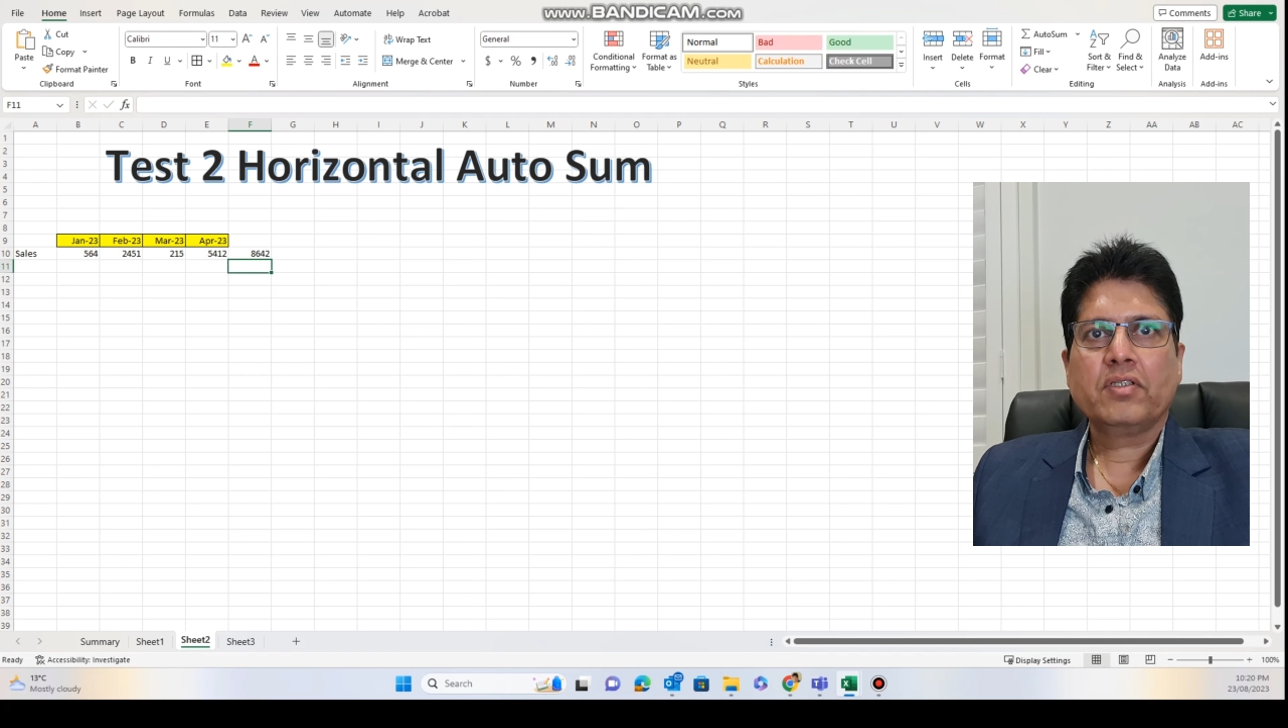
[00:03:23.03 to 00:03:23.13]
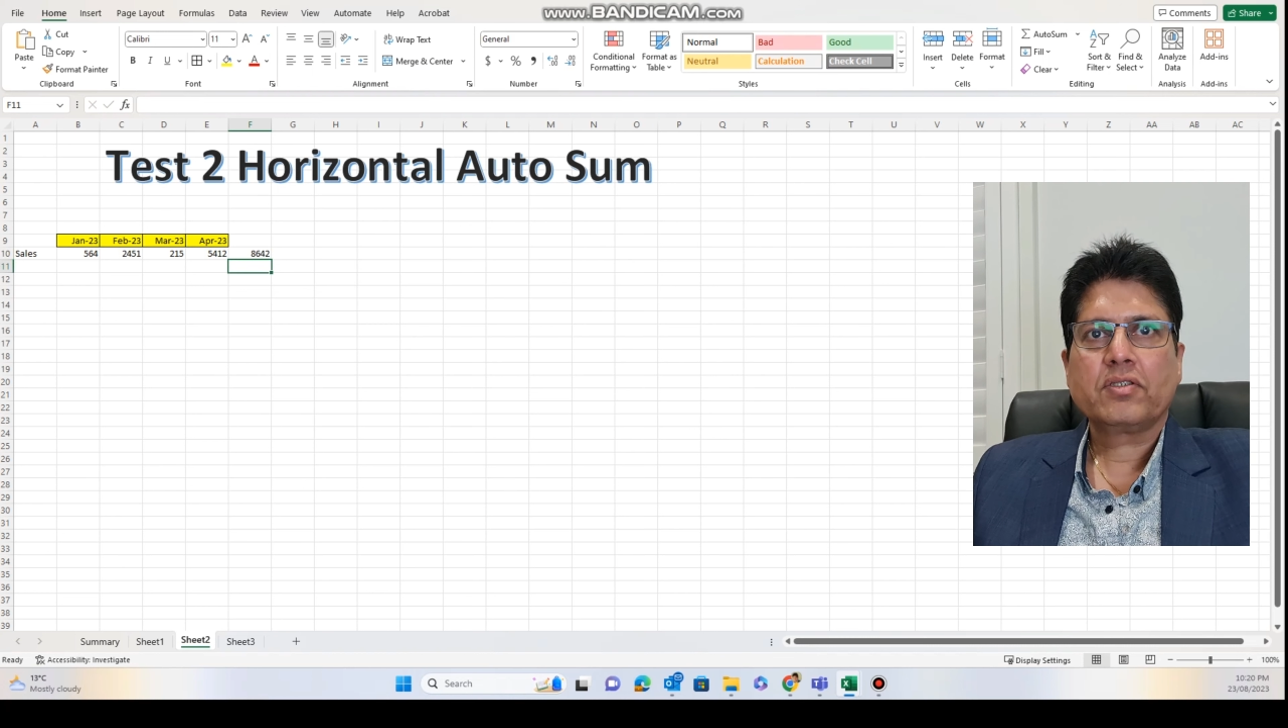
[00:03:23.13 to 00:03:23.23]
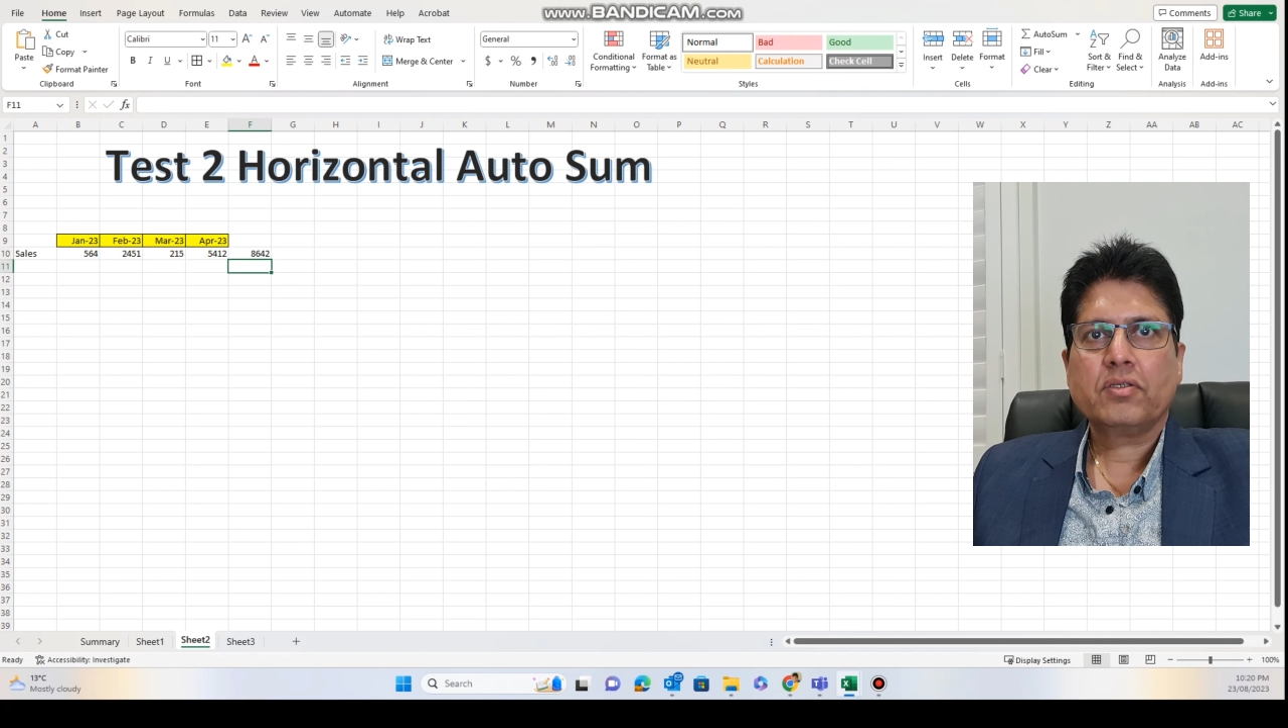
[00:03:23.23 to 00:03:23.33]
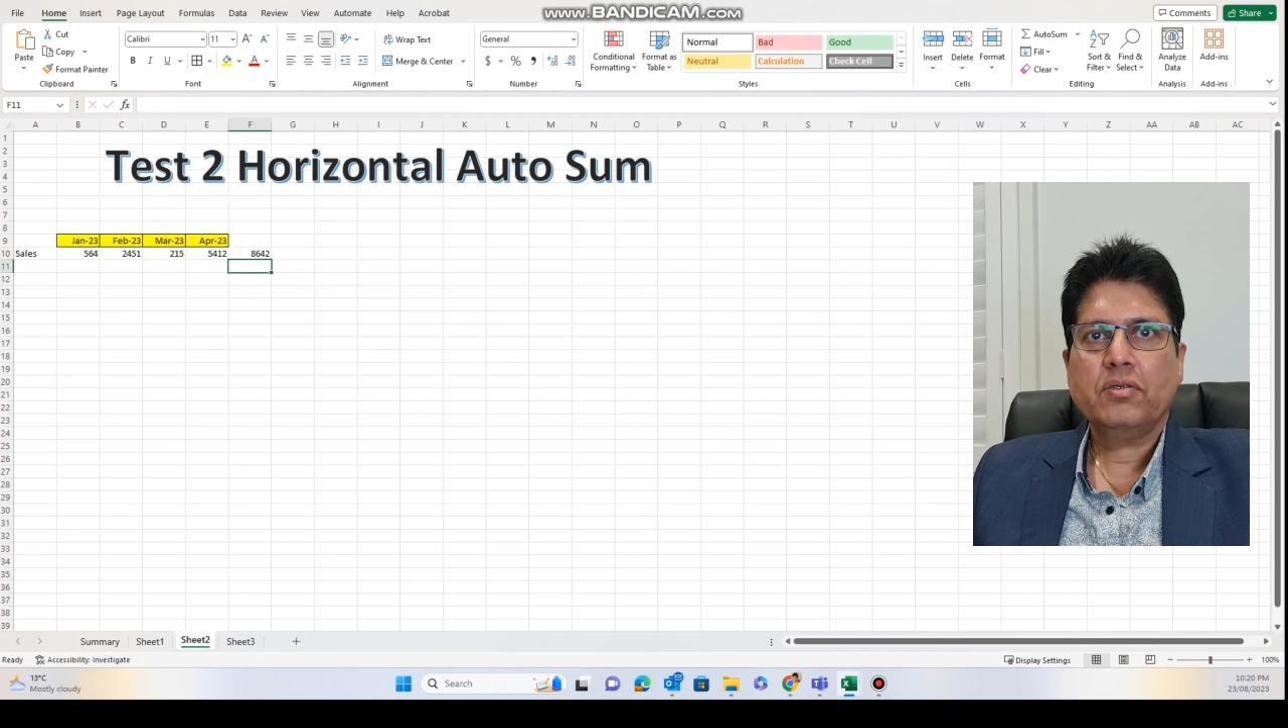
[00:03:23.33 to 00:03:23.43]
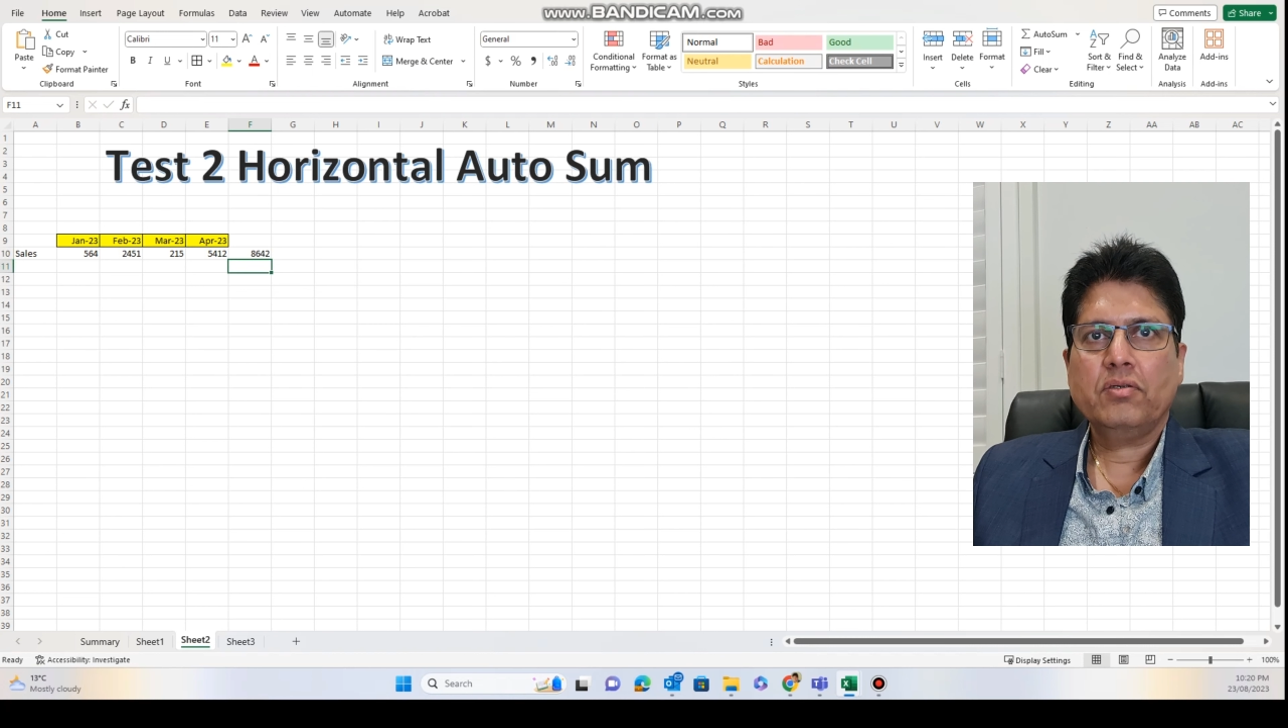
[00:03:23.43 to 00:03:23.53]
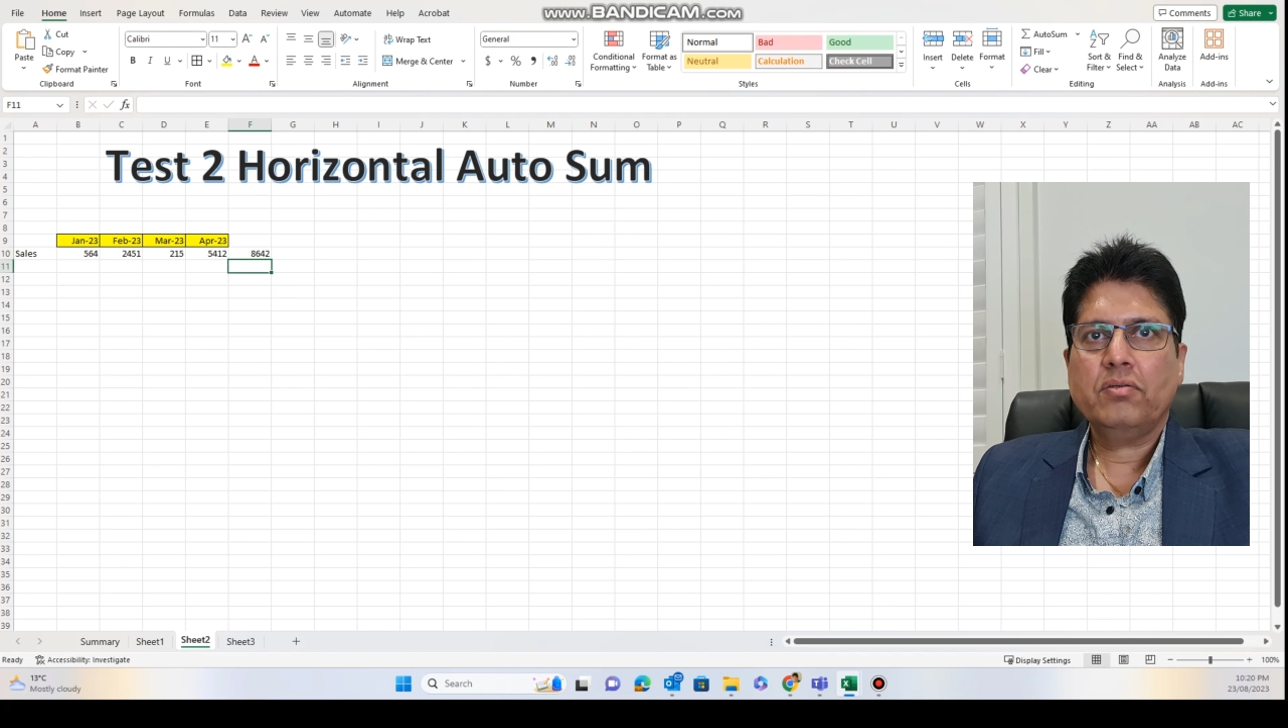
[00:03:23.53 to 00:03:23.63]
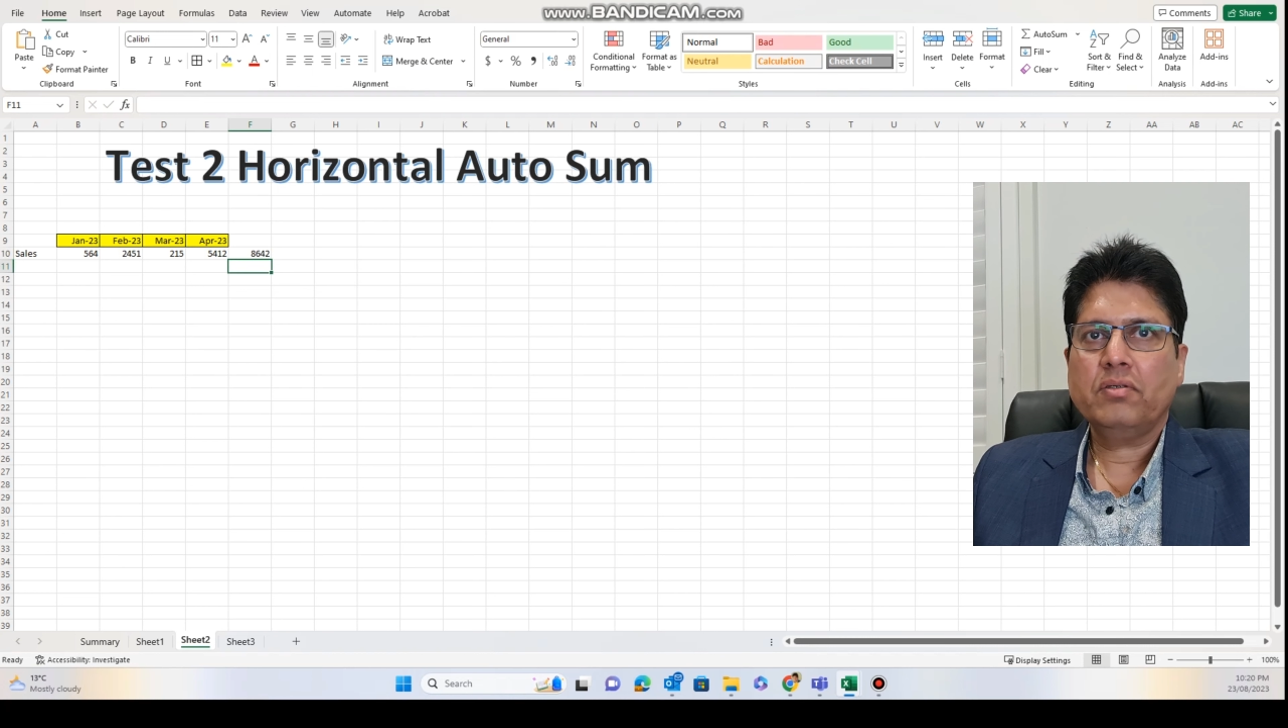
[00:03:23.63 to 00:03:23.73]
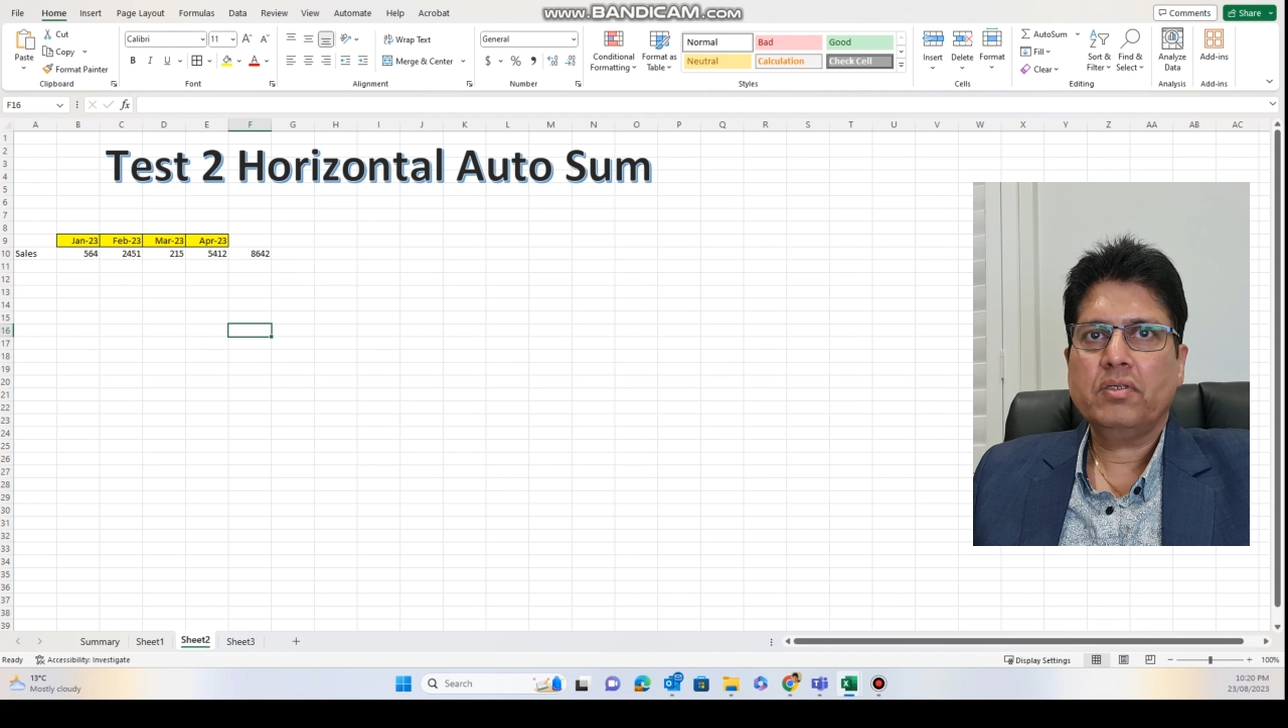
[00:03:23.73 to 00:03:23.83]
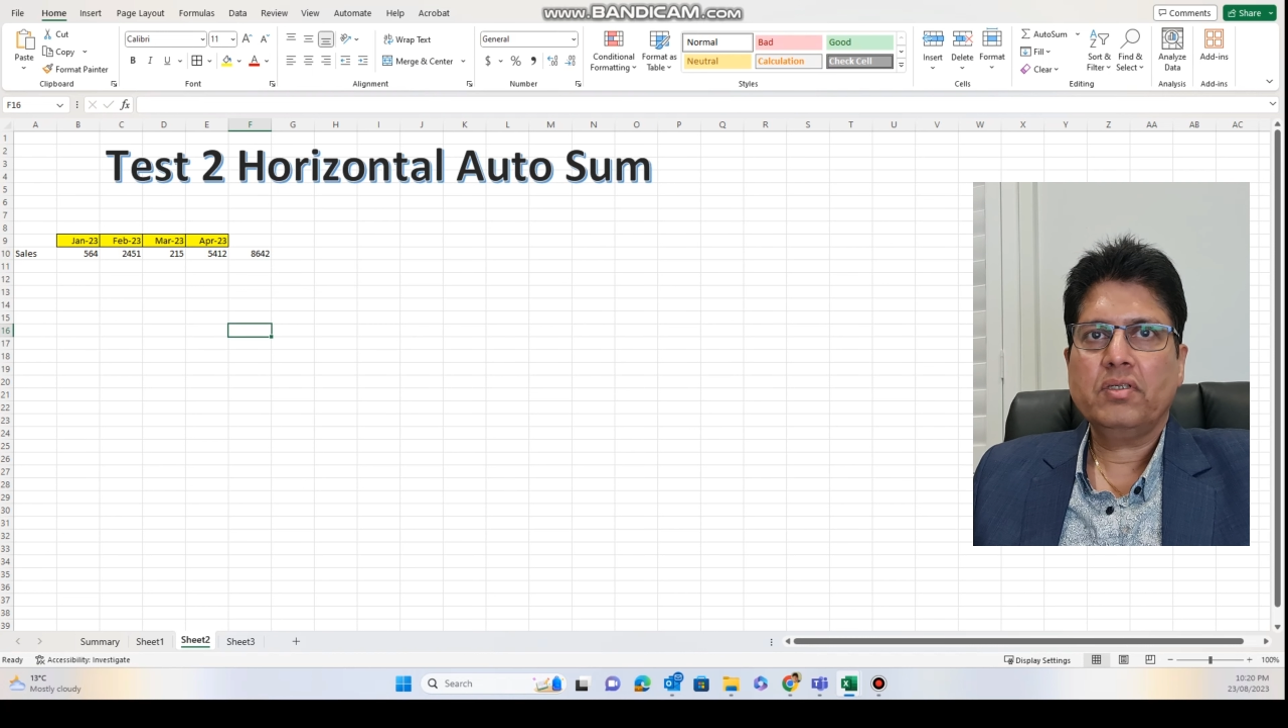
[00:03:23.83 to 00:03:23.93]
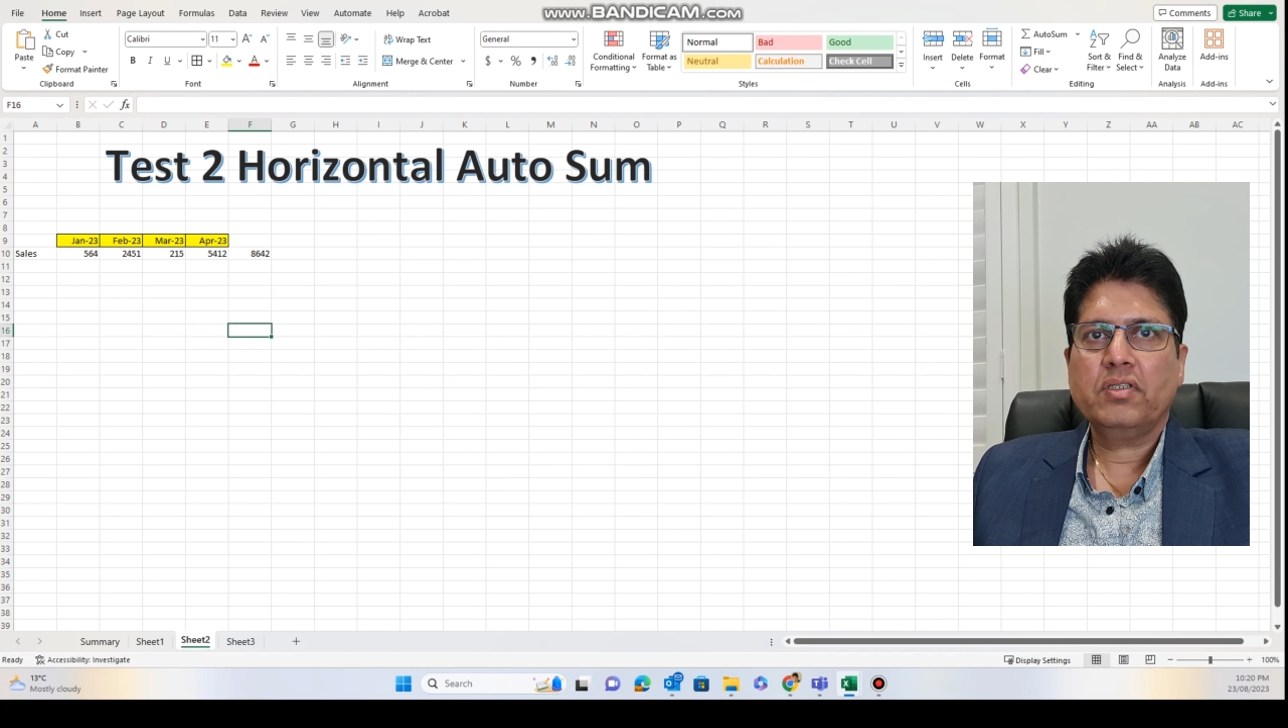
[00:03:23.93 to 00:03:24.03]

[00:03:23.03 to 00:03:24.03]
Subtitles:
So